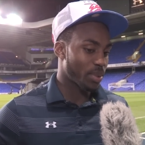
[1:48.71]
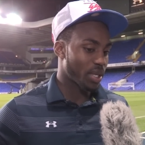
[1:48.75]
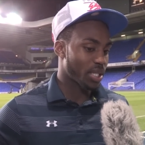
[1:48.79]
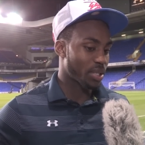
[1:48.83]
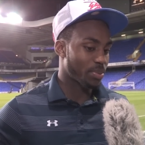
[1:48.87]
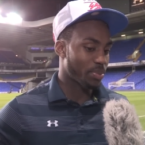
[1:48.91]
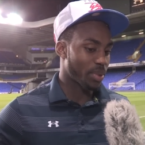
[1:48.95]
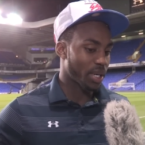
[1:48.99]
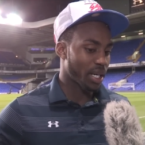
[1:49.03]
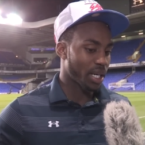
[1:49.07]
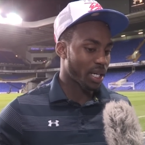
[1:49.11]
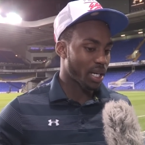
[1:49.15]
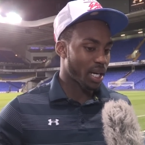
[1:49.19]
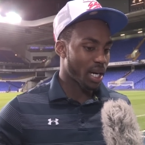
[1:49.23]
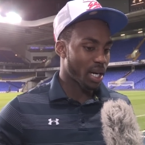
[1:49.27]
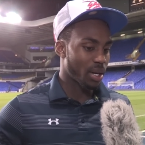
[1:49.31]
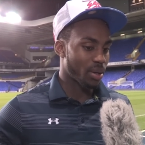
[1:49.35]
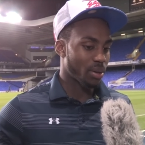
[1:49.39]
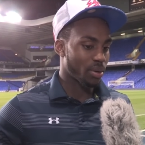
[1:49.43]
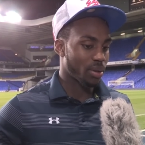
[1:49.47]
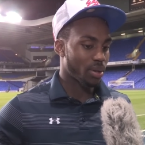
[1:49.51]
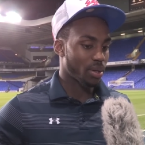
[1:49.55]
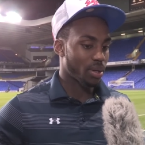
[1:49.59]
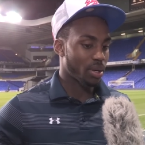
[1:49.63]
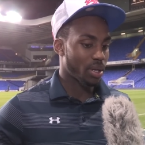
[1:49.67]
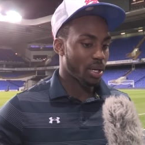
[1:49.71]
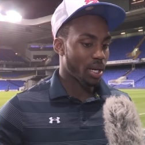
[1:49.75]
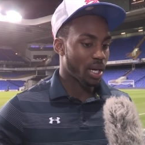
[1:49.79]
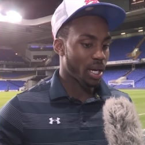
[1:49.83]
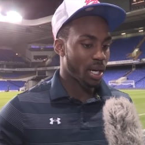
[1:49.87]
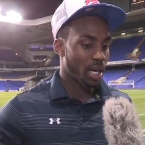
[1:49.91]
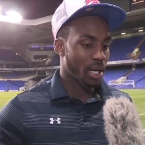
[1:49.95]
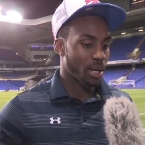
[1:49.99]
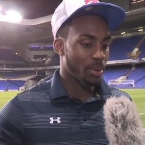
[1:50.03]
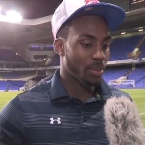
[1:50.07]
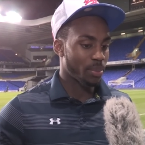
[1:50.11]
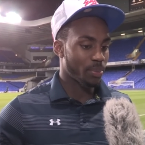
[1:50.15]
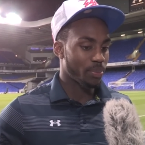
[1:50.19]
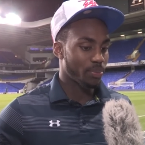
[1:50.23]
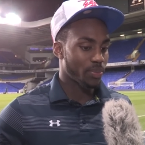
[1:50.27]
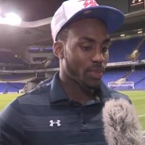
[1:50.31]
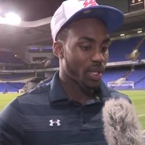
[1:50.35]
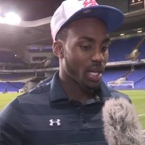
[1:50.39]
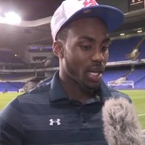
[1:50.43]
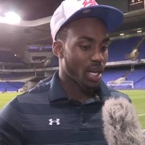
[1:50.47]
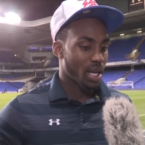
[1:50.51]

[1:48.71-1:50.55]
is bringing out um,